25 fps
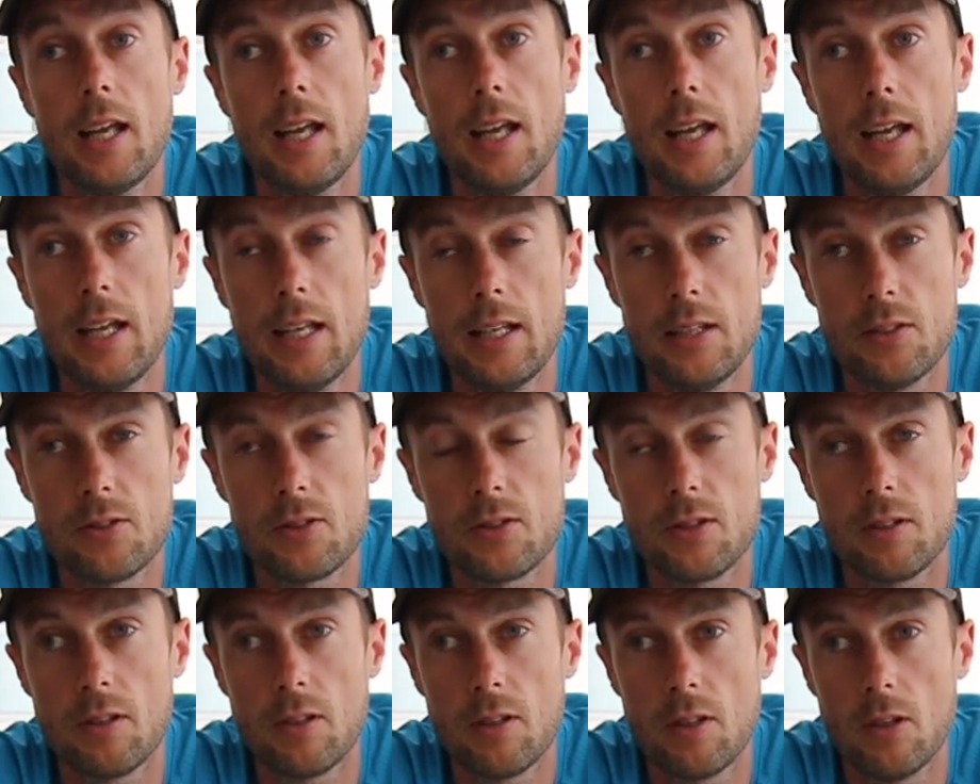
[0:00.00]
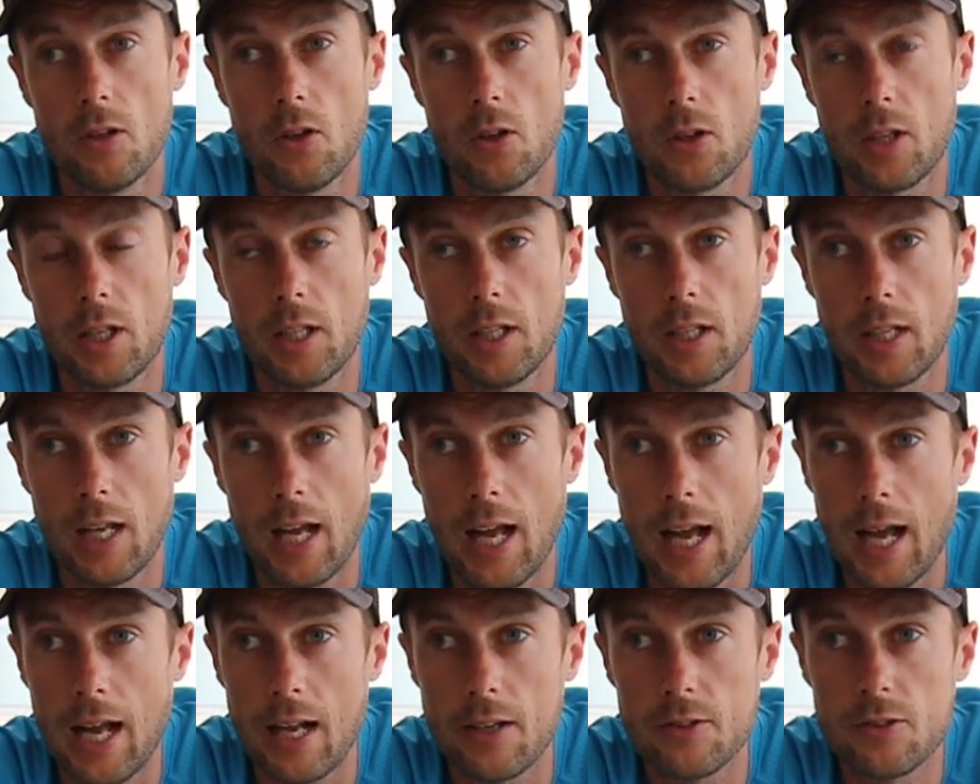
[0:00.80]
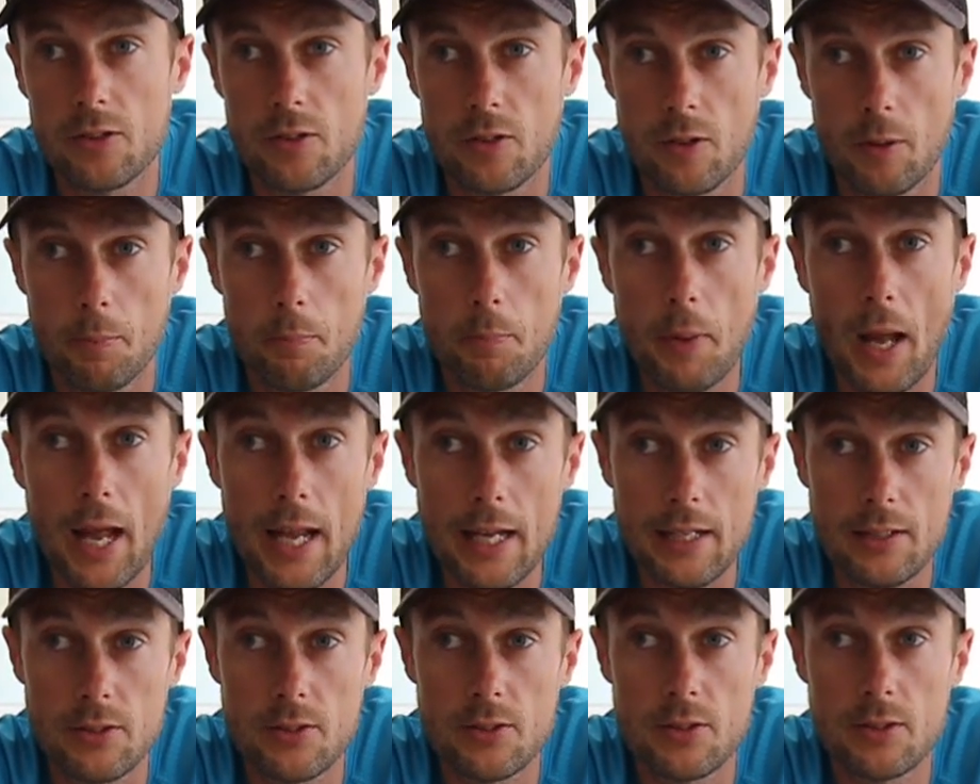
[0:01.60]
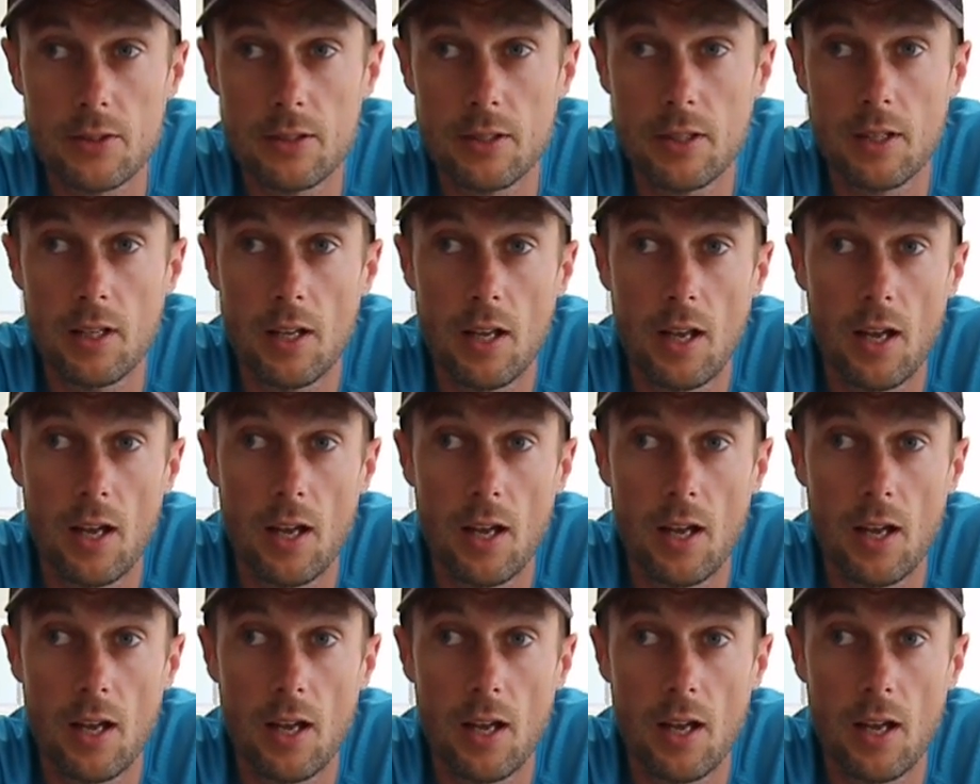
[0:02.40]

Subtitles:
is looking at the pace